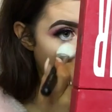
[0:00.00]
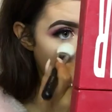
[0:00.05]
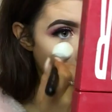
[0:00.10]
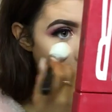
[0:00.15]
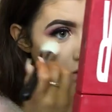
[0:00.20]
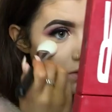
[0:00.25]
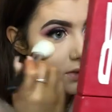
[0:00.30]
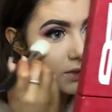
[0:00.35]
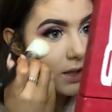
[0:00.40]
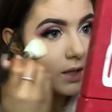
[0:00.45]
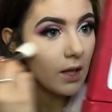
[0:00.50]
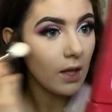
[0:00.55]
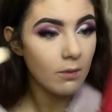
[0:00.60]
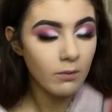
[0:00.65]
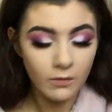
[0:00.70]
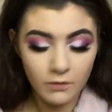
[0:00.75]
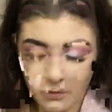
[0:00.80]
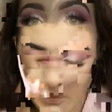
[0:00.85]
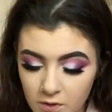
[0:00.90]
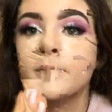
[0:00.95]
and set that
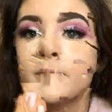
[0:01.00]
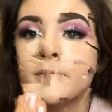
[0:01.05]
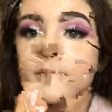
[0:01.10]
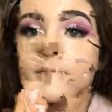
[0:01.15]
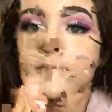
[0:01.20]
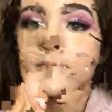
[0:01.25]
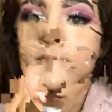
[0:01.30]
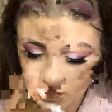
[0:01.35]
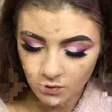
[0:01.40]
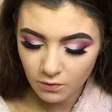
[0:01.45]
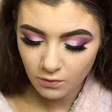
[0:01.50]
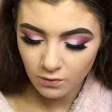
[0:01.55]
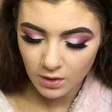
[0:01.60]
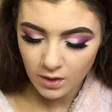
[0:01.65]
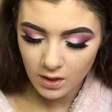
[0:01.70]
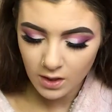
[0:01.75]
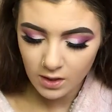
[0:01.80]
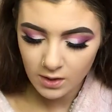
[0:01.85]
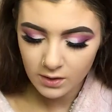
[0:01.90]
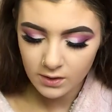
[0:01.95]
before it starts to
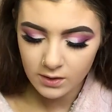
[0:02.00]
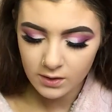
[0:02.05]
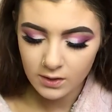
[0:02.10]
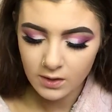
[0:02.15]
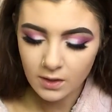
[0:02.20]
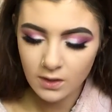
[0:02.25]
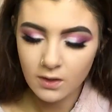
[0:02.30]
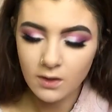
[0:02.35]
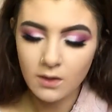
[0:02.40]
crease.